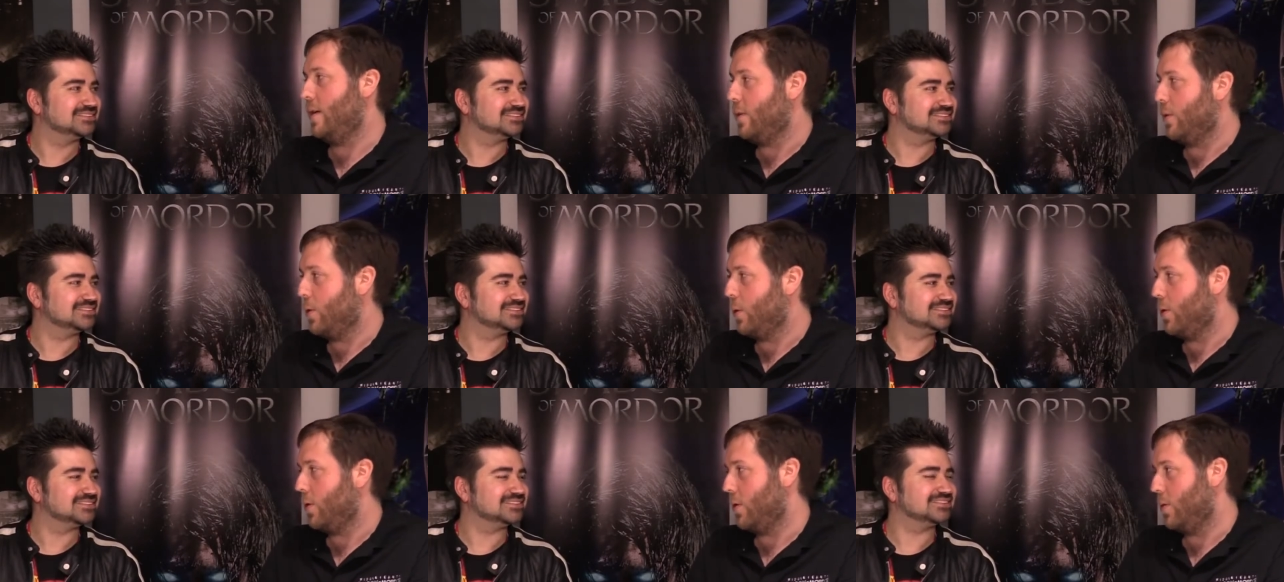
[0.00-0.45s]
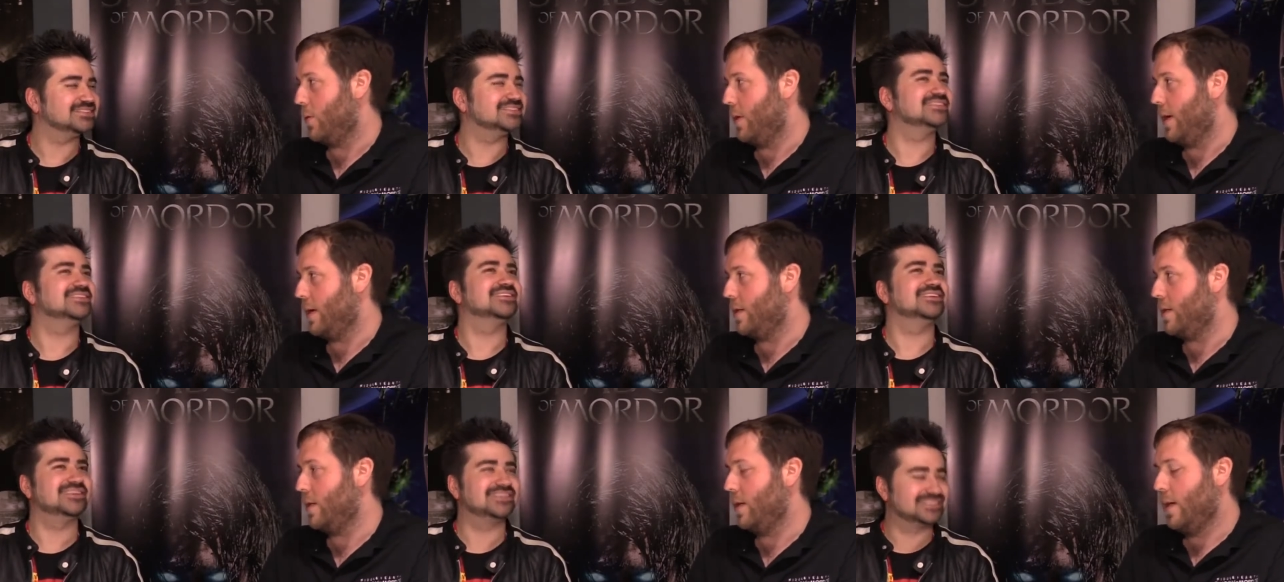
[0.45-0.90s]
Speaker 1: and the Lord of the
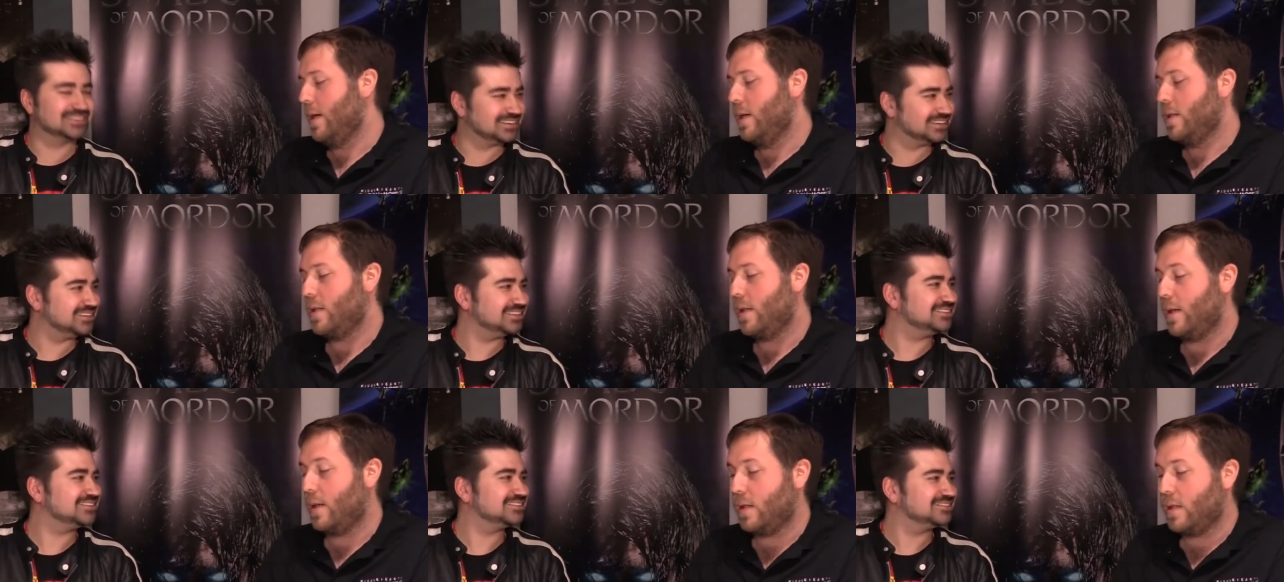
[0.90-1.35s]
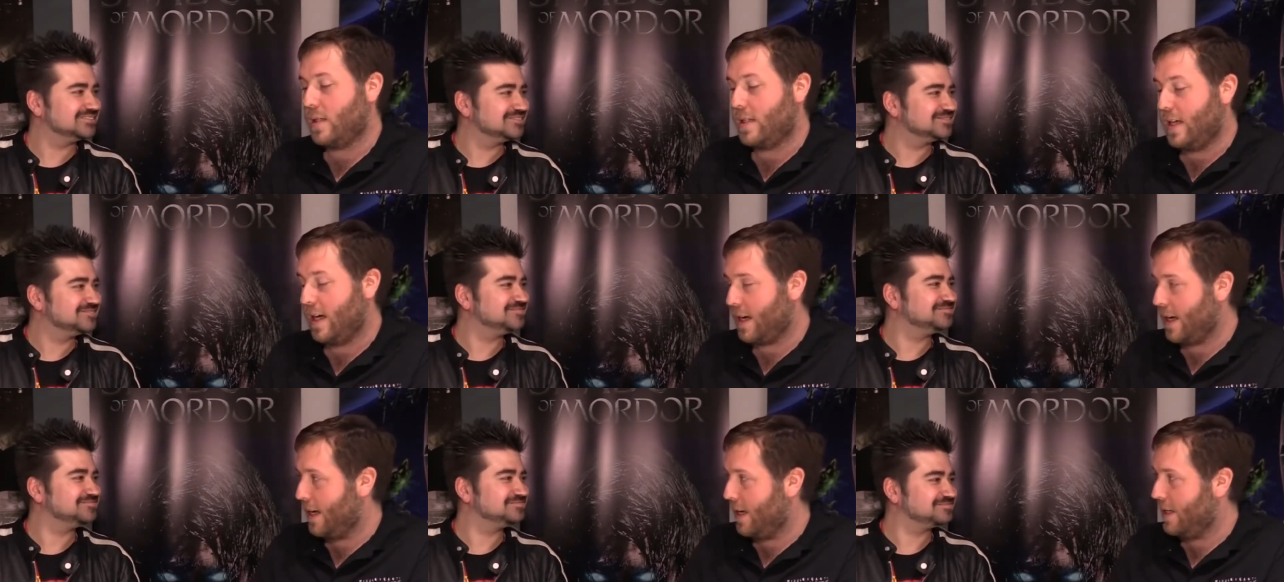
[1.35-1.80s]
Rings. Okay. So there's
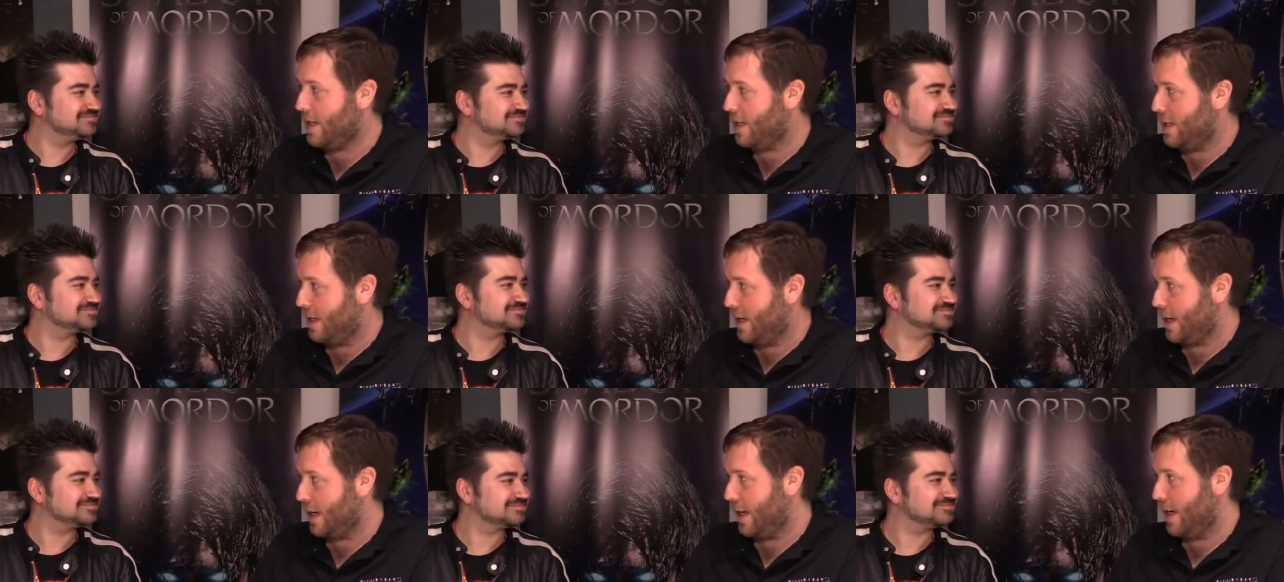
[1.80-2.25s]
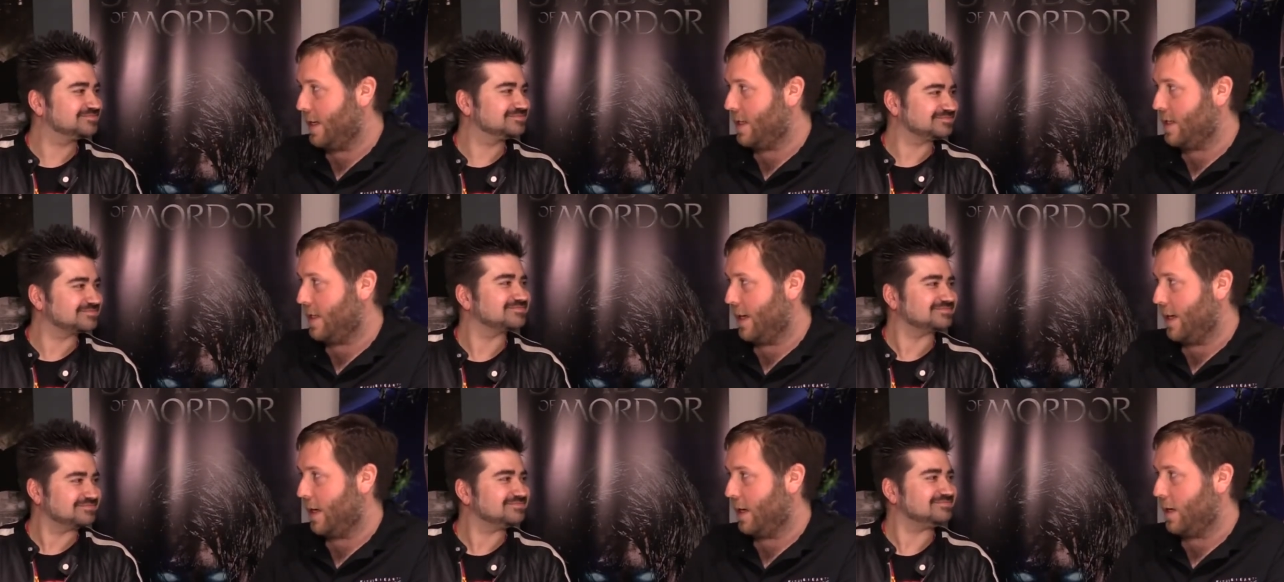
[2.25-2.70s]
decades and
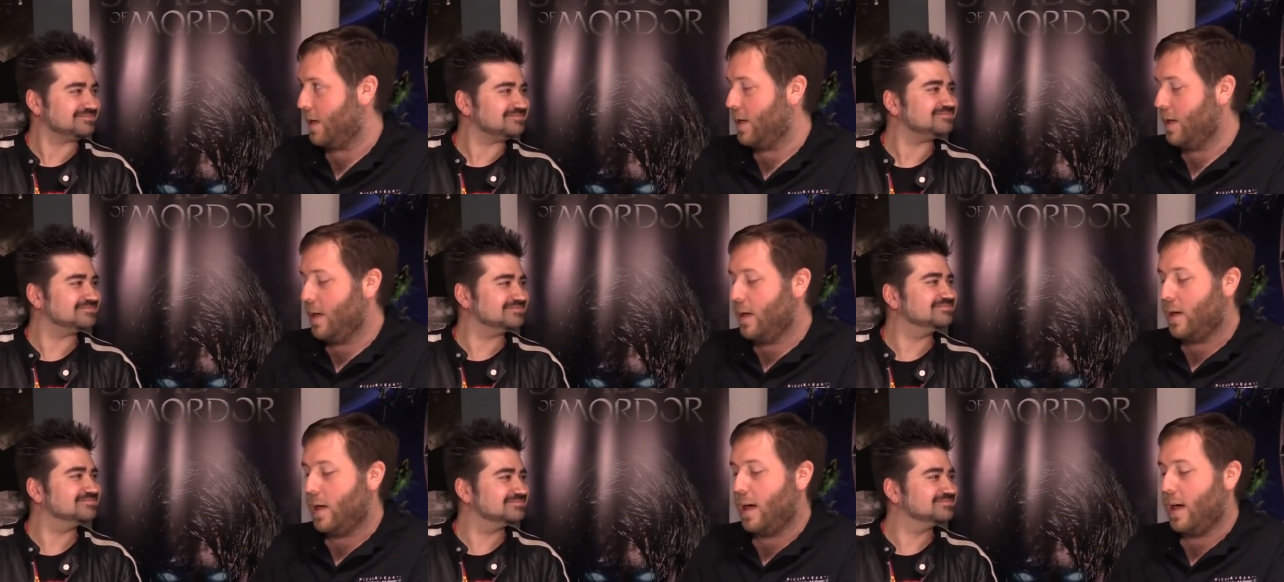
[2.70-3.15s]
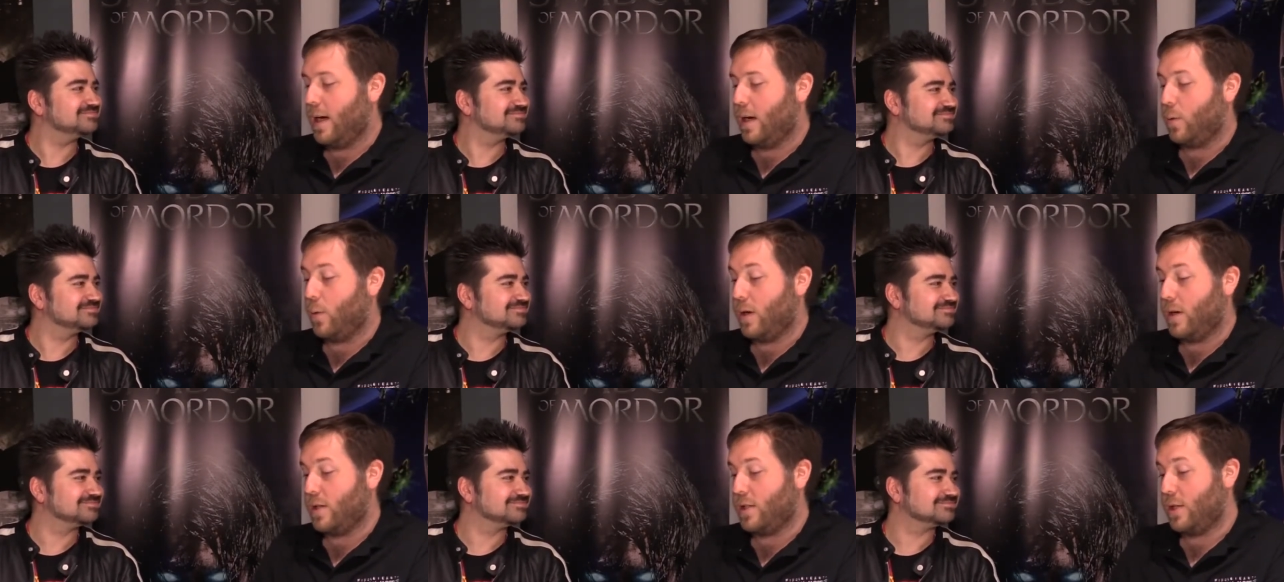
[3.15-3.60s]
decades there
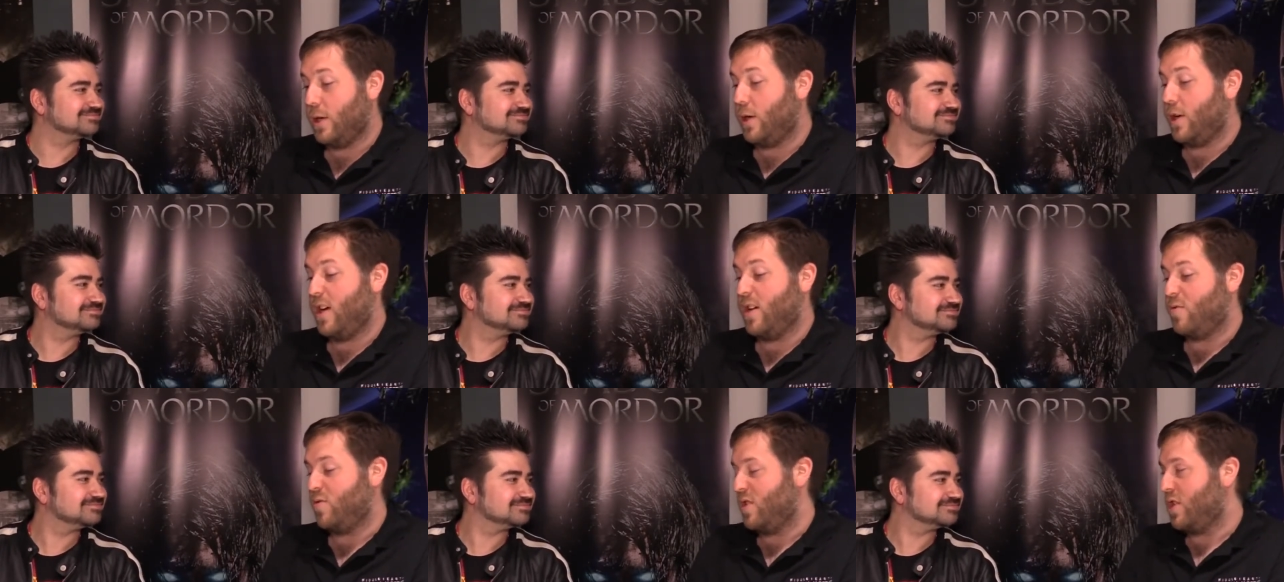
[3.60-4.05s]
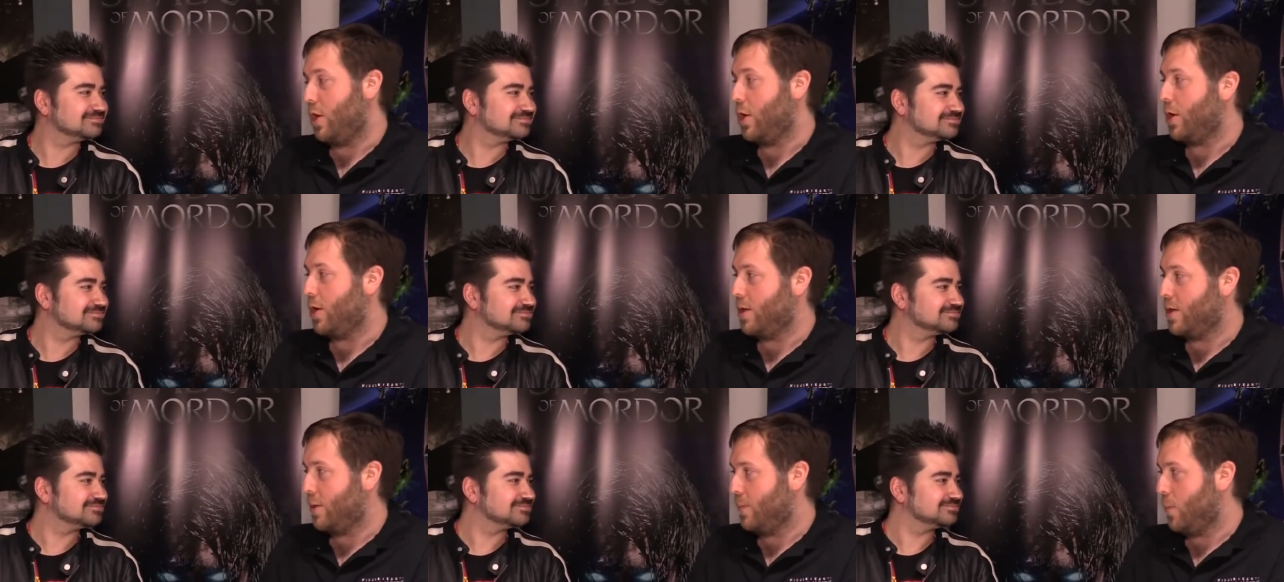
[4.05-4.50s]
uh, where Sauron
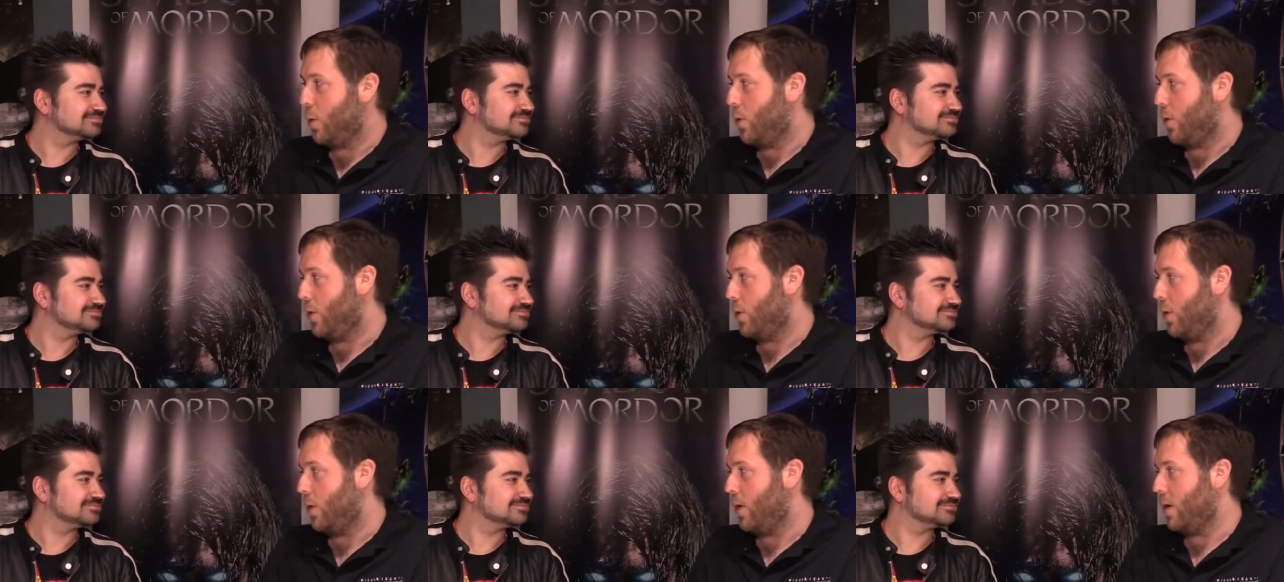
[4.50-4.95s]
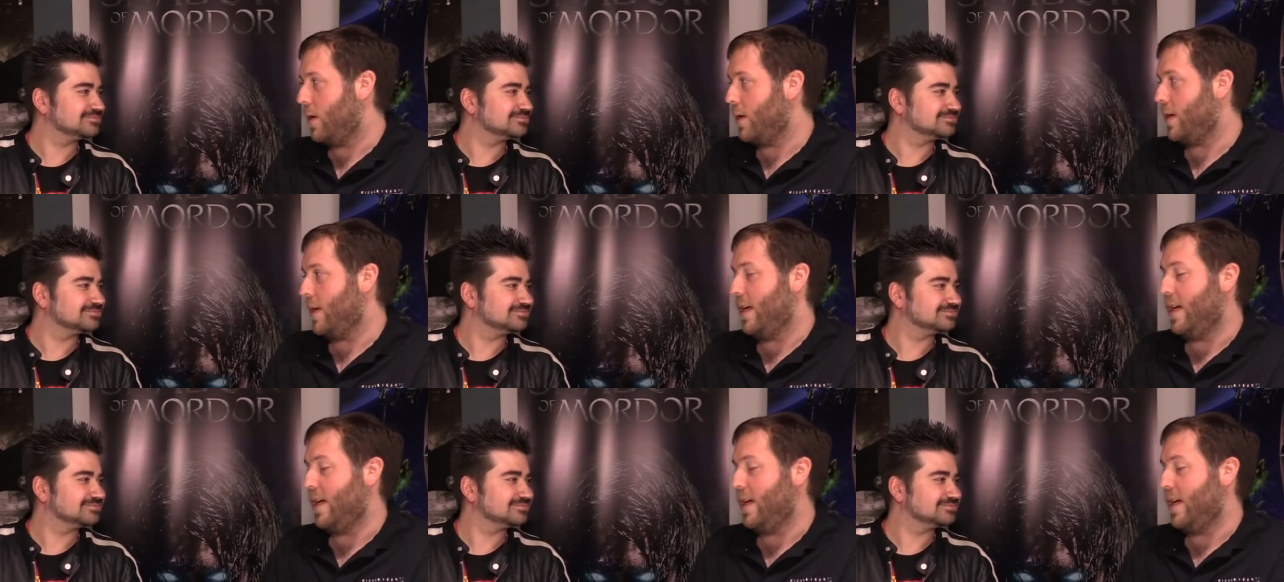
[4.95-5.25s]
returned to Mordor.